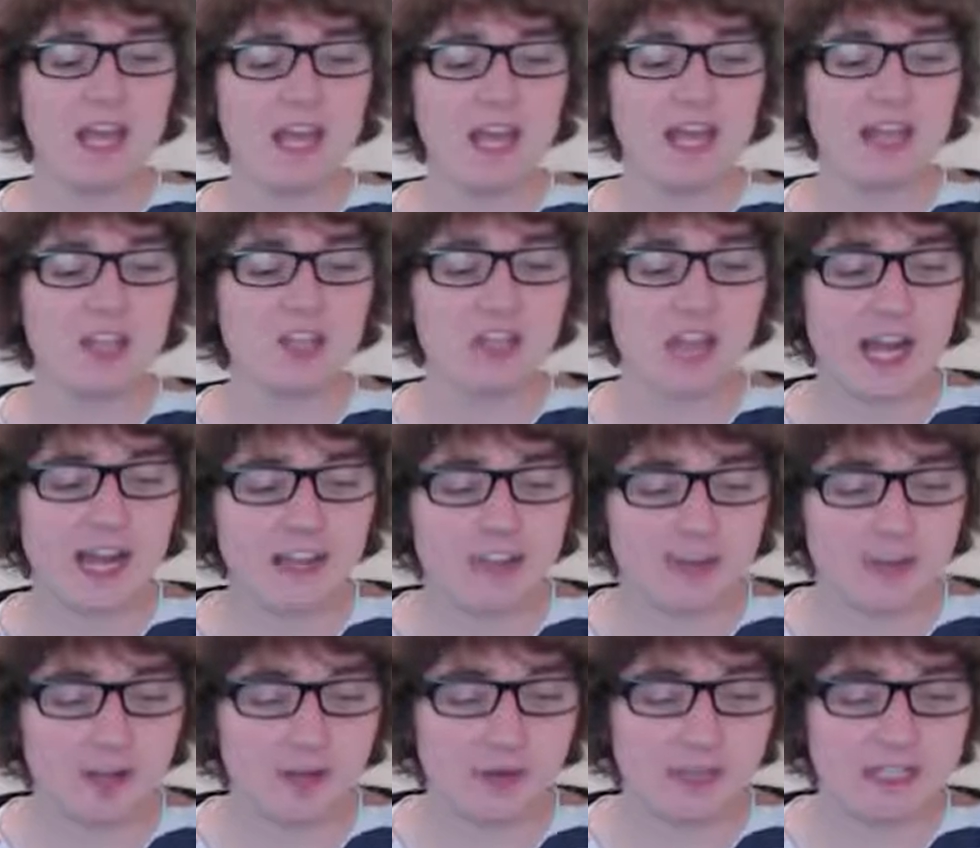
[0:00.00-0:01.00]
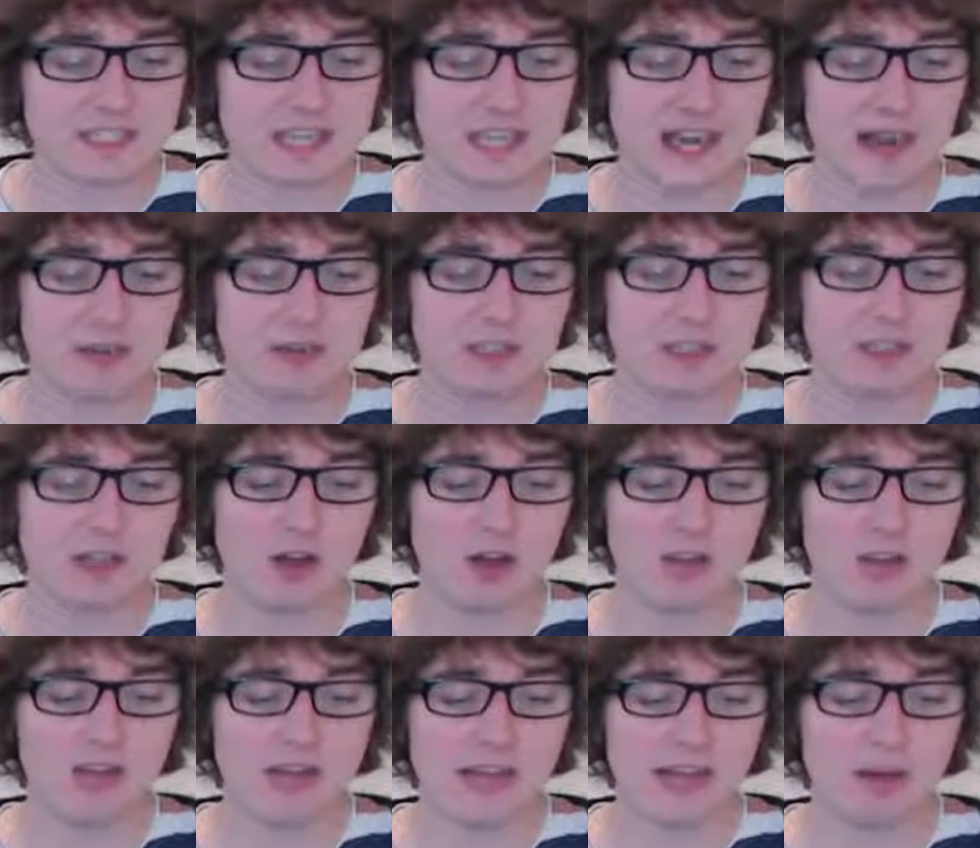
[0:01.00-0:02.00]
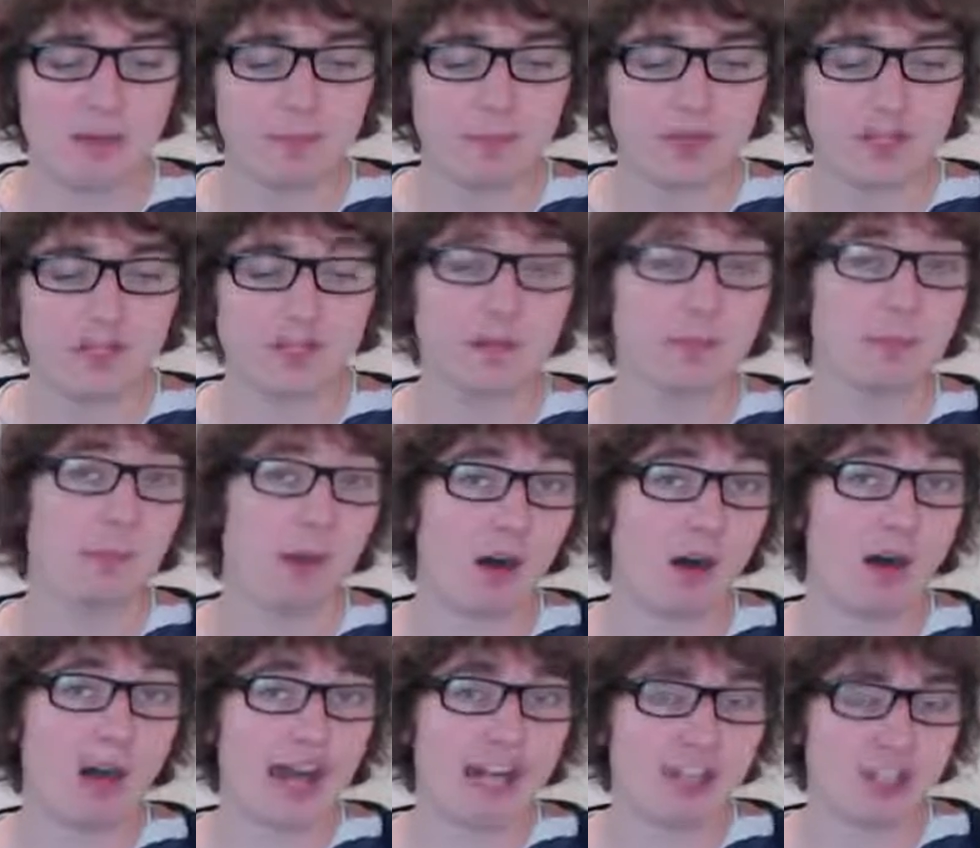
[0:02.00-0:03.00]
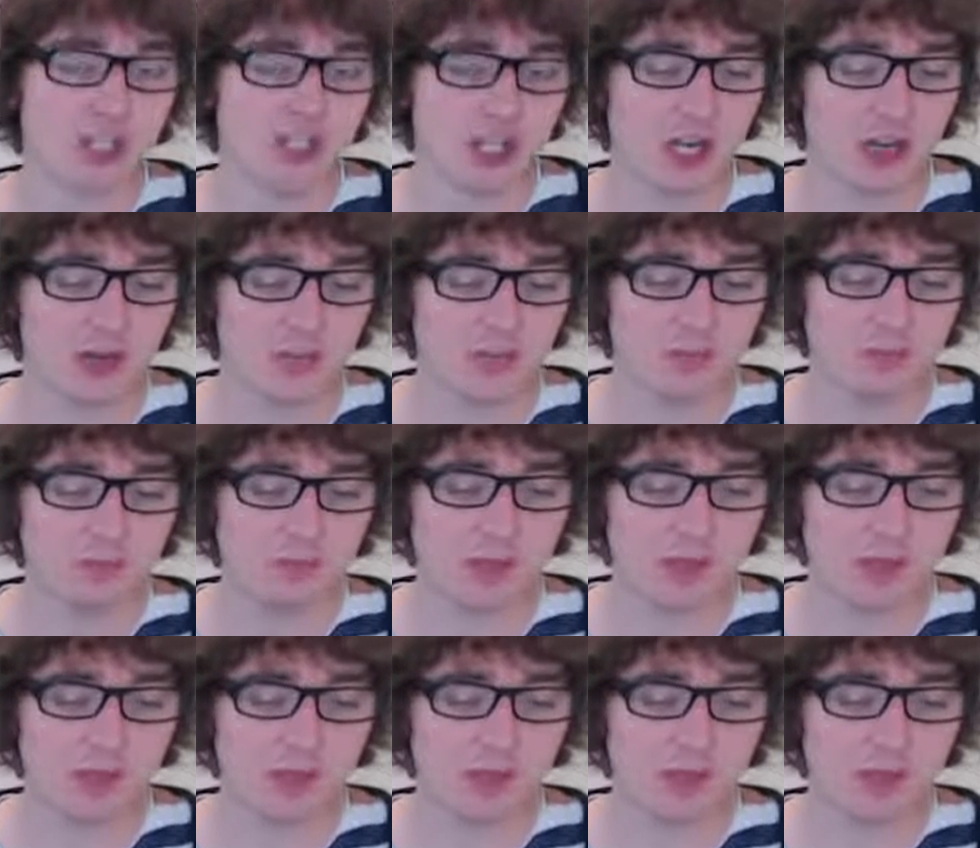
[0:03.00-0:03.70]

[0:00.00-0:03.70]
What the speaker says: Each eighth note is counted on the downbeats of the bar as shown,